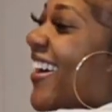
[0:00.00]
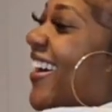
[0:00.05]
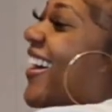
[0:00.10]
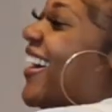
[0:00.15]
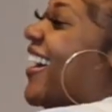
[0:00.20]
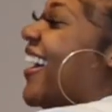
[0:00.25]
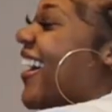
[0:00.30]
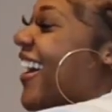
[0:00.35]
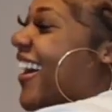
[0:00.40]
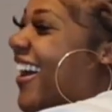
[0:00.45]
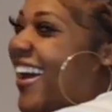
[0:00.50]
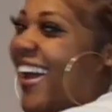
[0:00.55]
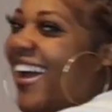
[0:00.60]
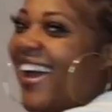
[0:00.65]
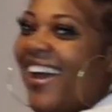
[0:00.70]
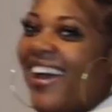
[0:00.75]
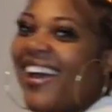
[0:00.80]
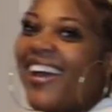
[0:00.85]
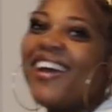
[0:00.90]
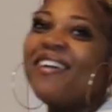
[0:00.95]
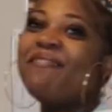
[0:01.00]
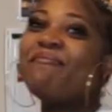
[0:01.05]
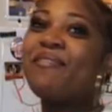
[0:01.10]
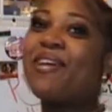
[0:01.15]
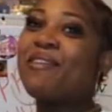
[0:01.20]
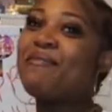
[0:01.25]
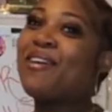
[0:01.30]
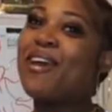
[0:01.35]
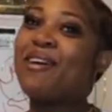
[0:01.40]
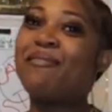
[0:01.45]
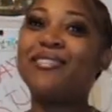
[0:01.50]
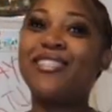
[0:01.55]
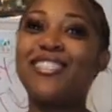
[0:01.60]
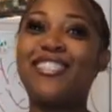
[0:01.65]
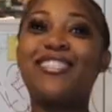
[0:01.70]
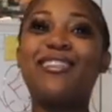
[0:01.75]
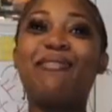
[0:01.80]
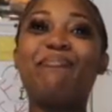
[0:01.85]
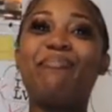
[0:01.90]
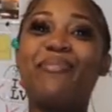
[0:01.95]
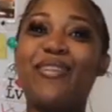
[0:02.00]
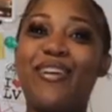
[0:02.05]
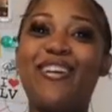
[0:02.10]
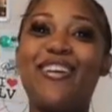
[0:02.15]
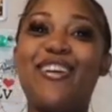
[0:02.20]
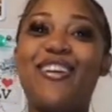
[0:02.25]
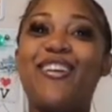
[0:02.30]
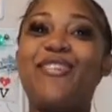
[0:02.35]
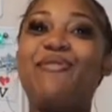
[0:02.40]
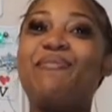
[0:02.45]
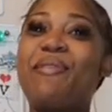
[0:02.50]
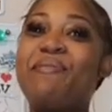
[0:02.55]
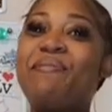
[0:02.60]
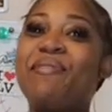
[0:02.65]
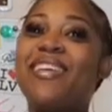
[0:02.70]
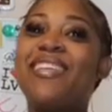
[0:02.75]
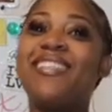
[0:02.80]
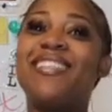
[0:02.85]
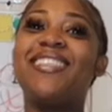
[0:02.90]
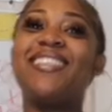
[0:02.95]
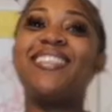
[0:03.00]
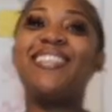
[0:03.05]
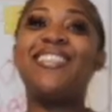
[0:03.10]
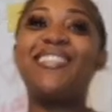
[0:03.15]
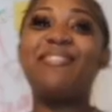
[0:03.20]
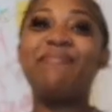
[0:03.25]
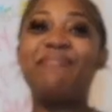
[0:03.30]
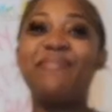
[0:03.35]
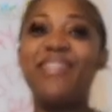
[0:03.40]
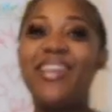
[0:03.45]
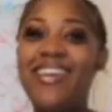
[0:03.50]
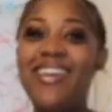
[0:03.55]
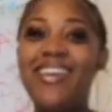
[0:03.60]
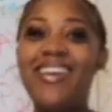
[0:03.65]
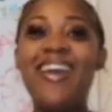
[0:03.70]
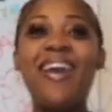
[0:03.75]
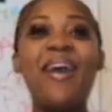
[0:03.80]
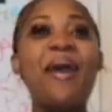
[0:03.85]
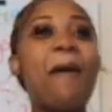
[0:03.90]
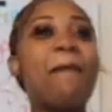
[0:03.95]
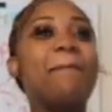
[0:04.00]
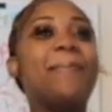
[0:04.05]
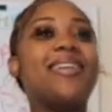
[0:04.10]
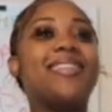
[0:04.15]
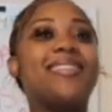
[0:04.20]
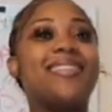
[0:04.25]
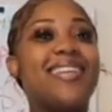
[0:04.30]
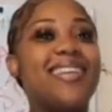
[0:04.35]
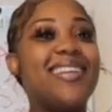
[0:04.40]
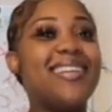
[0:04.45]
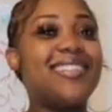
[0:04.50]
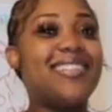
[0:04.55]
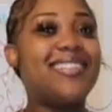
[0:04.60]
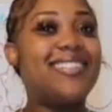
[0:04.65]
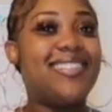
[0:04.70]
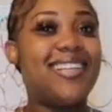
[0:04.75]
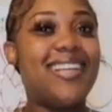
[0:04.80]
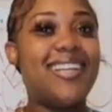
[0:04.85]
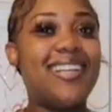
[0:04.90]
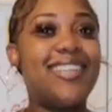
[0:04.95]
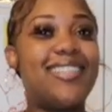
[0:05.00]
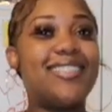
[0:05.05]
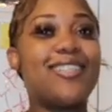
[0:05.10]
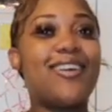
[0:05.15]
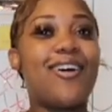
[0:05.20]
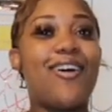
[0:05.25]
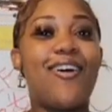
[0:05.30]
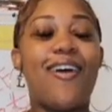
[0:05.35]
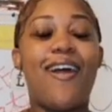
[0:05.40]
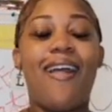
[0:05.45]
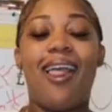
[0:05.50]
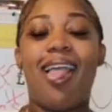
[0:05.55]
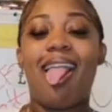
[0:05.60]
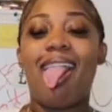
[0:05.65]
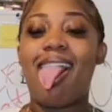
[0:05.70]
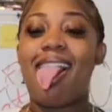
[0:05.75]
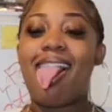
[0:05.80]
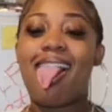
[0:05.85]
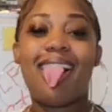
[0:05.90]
fire. Maybe I'm just a bird, or maybe it's just to me, but these jeans are